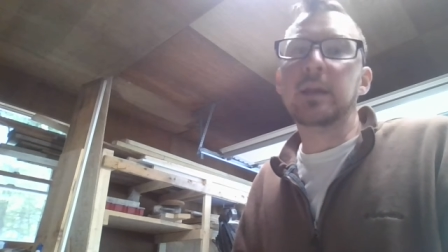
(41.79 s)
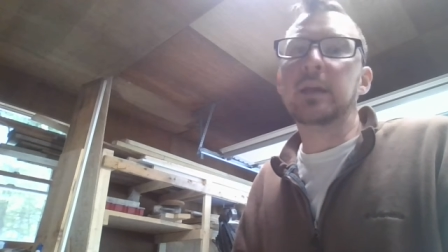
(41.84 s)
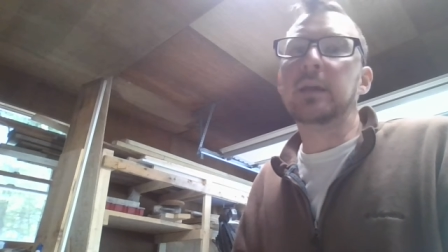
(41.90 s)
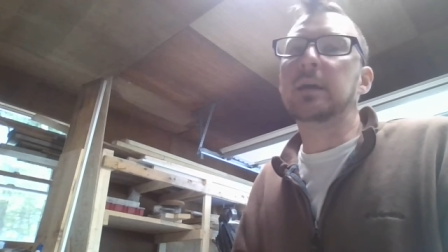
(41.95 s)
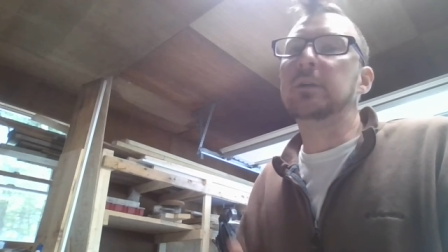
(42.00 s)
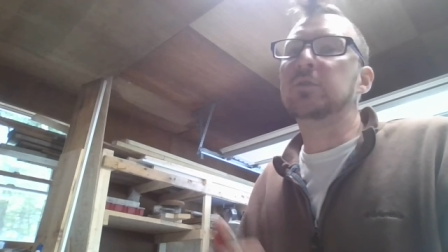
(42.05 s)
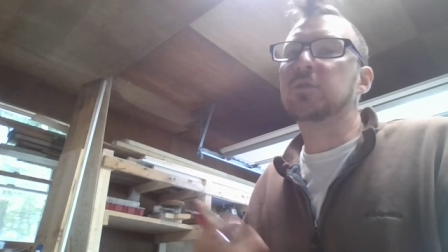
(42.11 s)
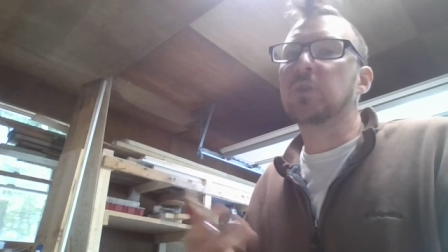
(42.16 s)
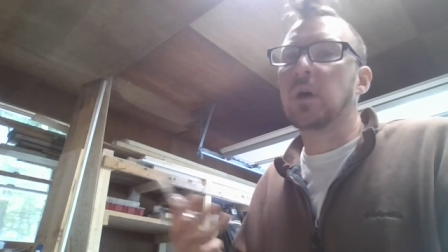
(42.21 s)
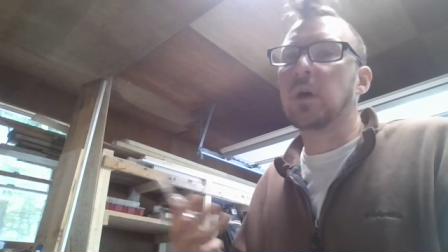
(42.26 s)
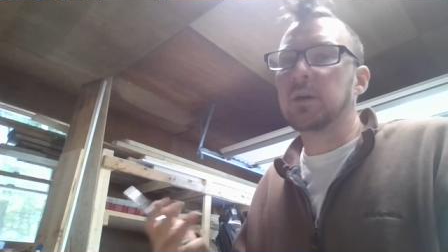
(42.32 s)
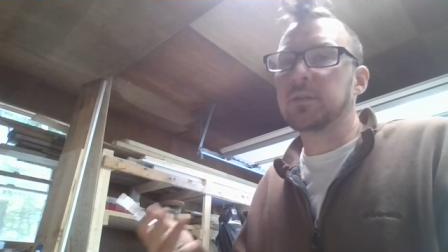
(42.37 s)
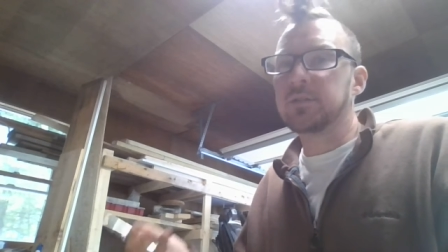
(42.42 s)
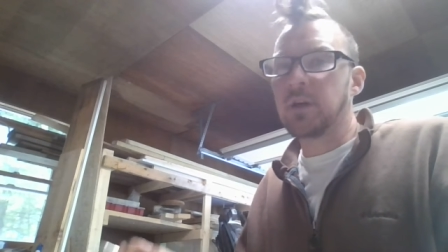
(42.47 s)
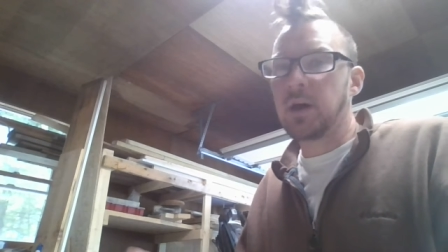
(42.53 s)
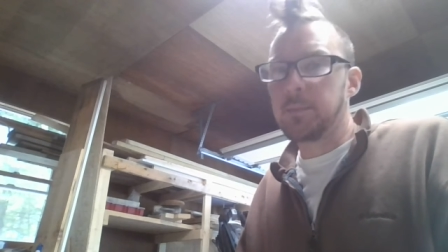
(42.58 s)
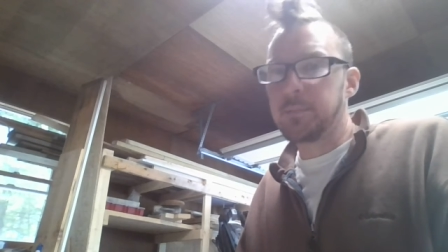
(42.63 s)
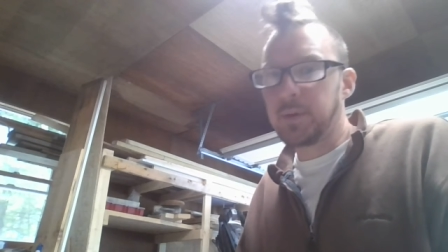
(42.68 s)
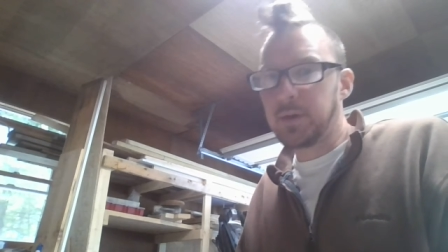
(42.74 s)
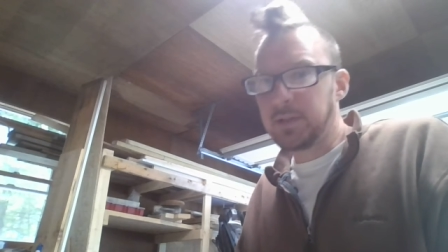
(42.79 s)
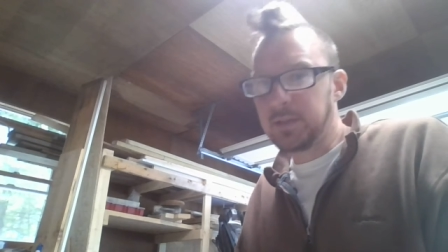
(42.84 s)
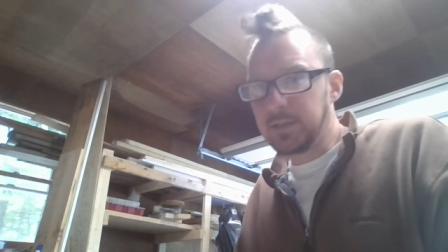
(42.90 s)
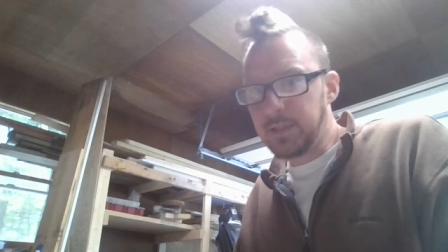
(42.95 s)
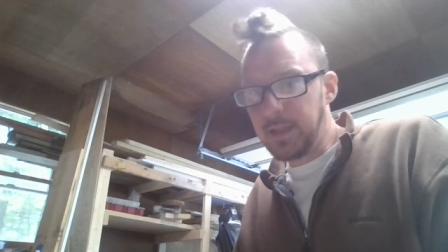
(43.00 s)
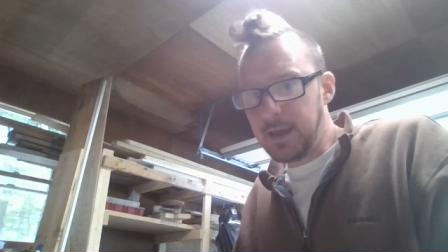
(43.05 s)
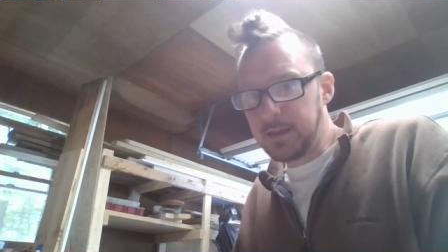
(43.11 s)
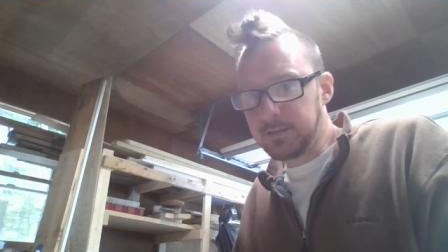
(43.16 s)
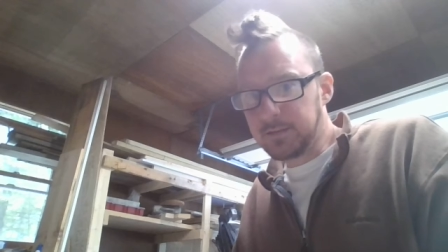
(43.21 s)
it draws up
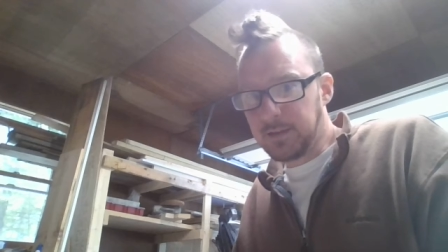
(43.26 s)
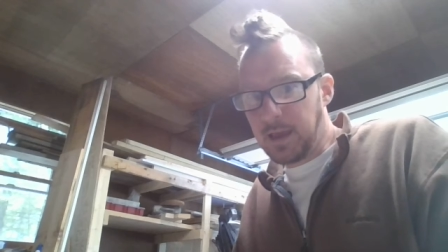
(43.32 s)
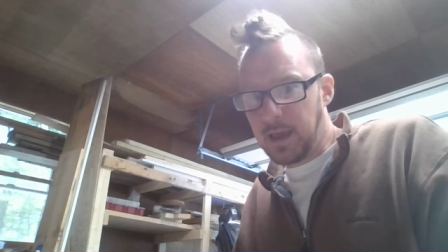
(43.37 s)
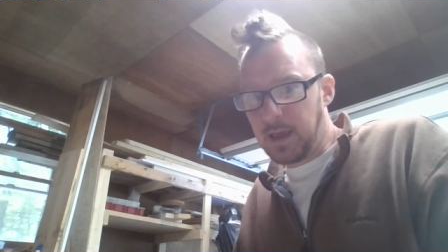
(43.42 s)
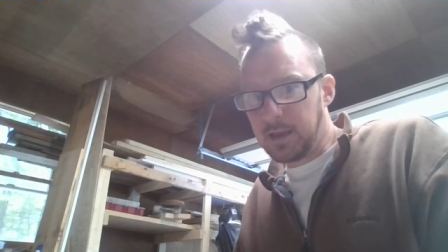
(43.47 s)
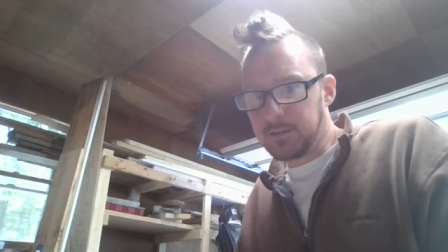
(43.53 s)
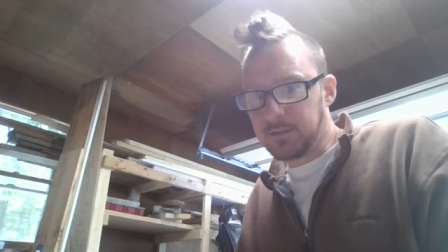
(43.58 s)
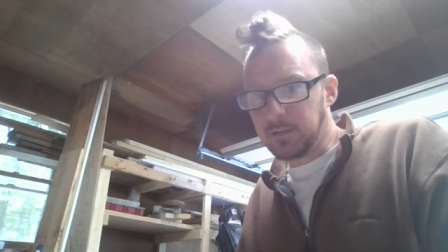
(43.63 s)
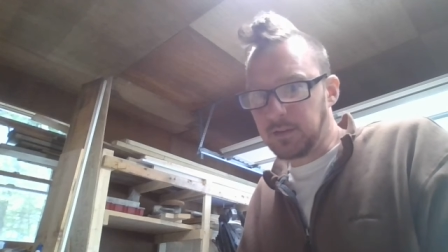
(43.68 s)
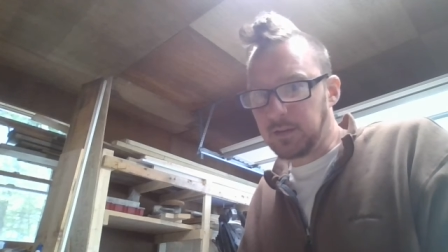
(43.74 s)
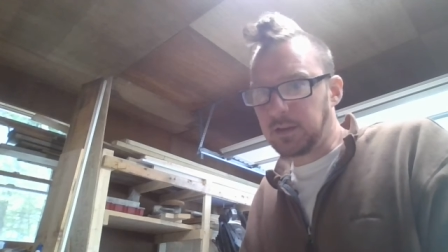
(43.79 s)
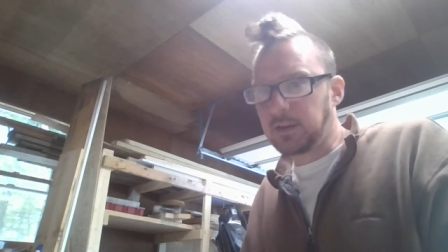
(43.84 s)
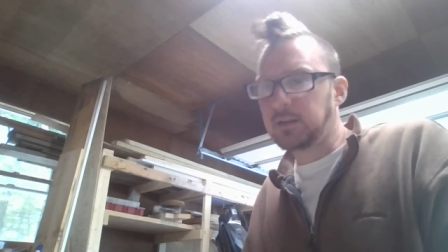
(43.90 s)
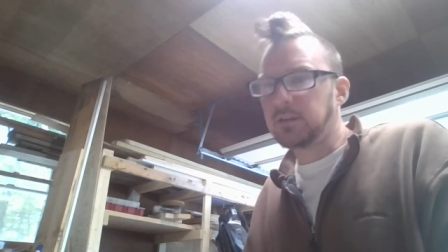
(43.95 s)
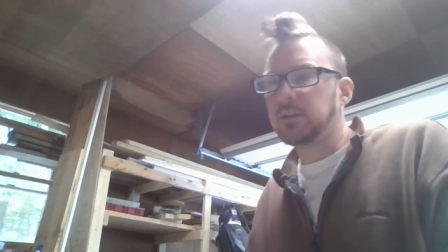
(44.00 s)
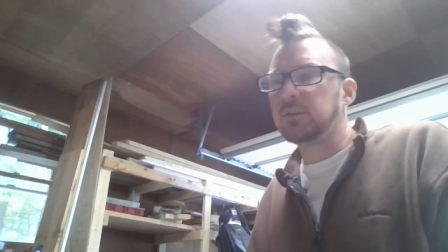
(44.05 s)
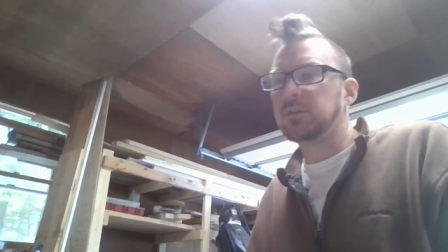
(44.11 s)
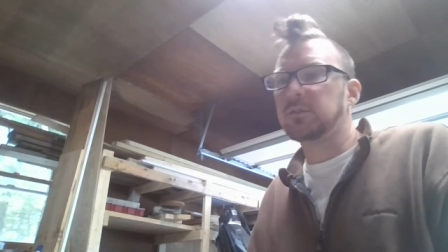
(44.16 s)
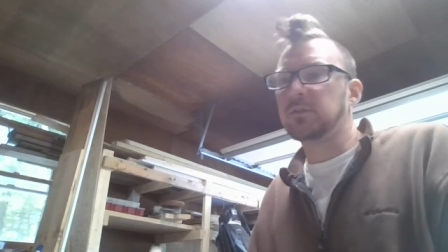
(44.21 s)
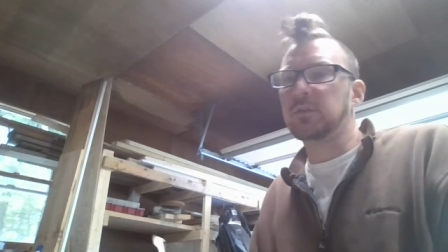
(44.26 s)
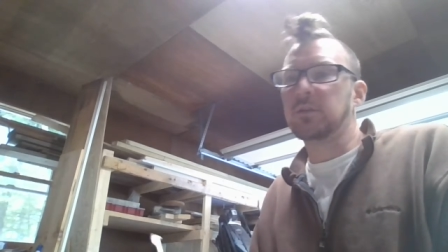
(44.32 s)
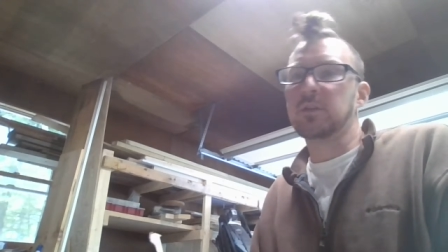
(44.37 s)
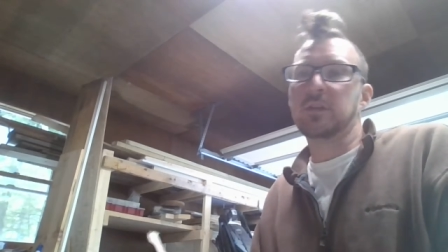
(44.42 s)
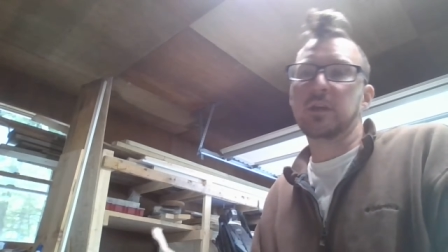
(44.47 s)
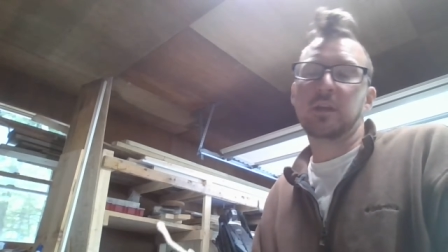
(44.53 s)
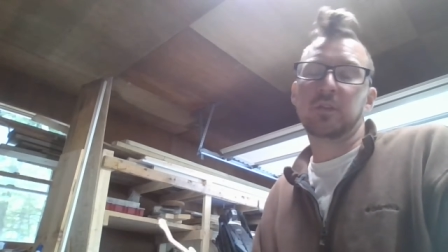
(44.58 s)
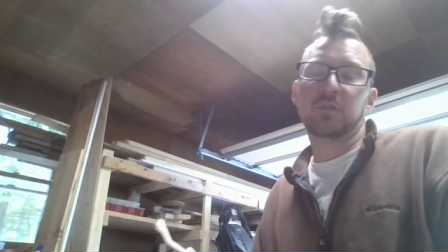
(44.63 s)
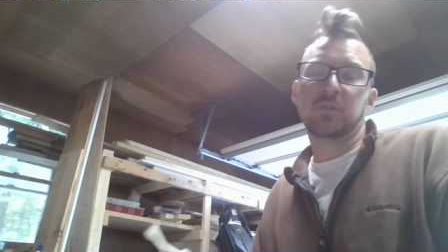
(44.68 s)
less gasoline so that
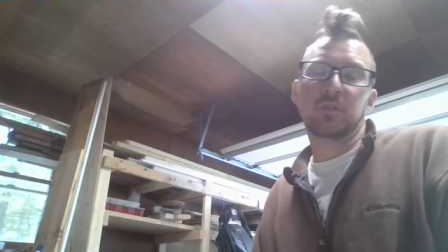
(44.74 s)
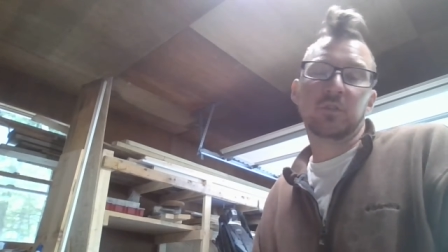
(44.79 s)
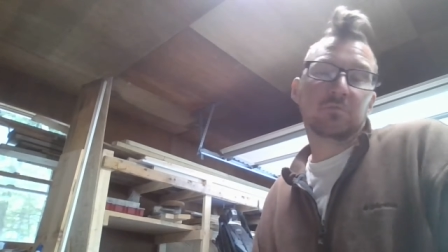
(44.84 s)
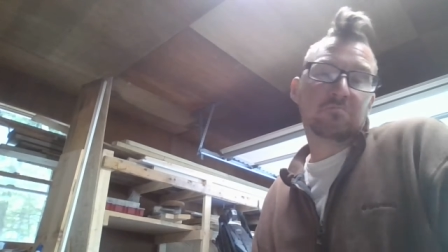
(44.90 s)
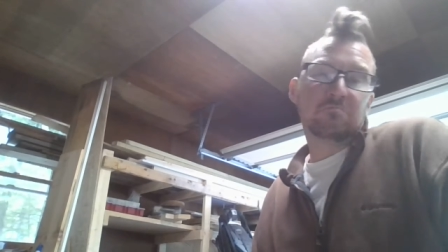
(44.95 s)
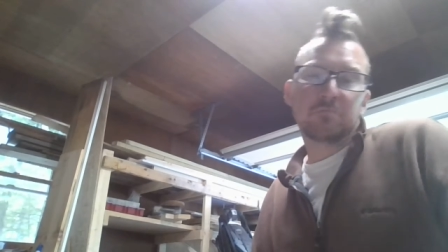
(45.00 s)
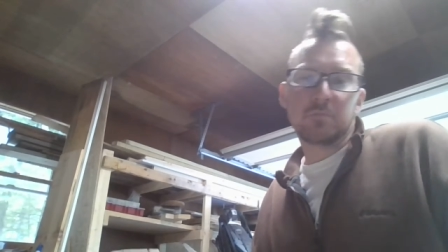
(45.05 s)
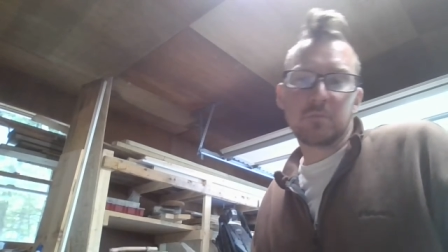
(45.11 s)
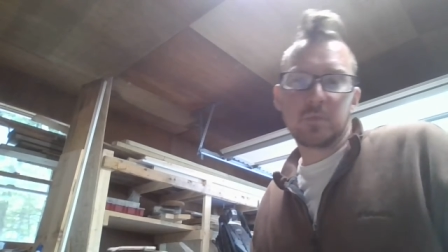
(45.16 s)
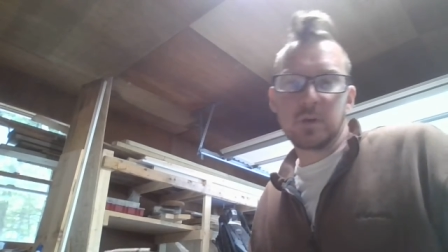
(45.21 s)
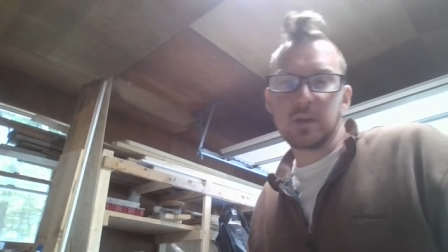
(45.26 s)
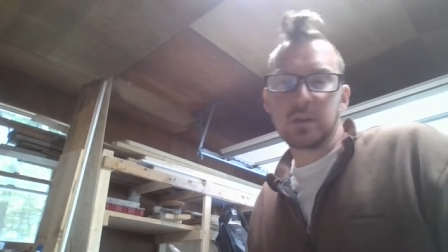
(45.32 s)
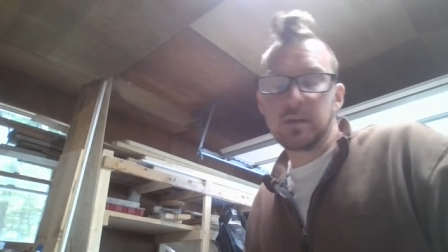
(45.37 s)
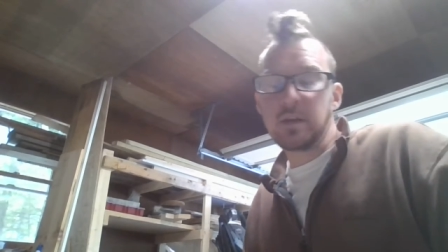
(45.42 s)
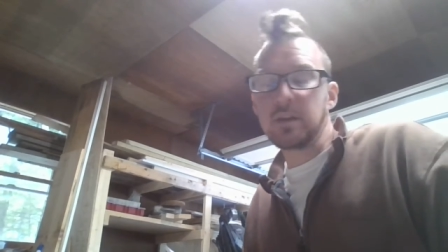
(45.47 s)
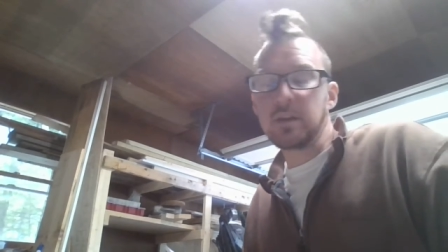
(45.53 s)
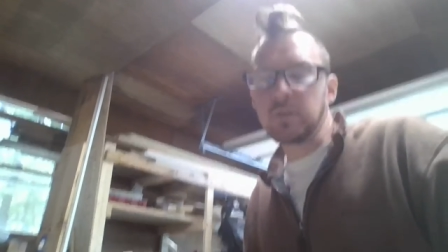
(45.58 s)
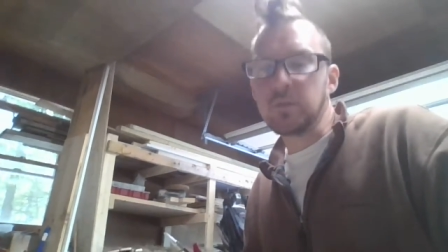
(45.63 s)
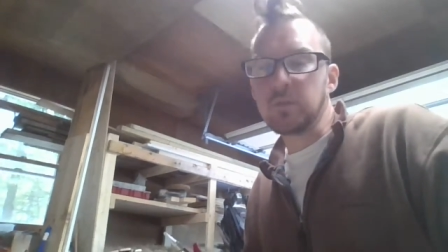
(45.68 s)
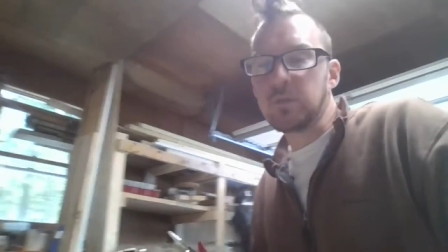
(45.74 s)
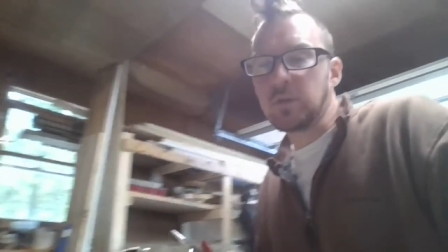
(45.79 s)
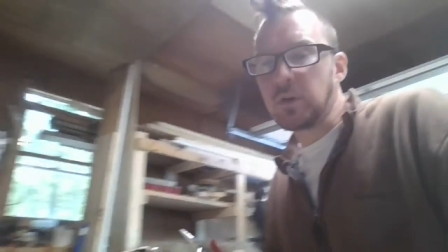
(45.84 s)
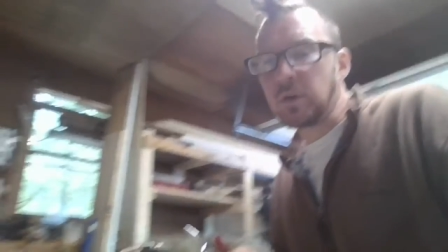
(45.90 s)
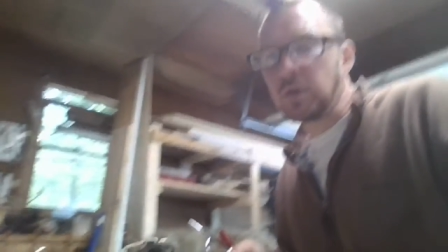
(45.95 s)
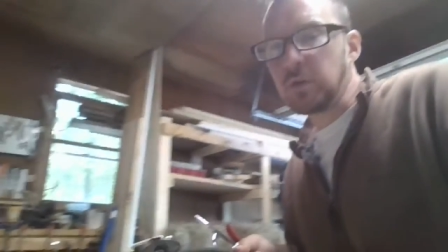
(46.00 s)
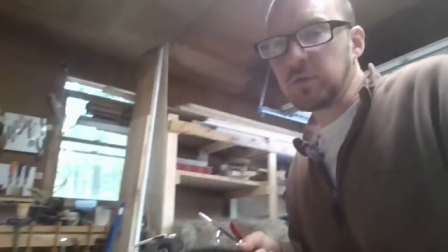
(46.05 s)
the engine continues to go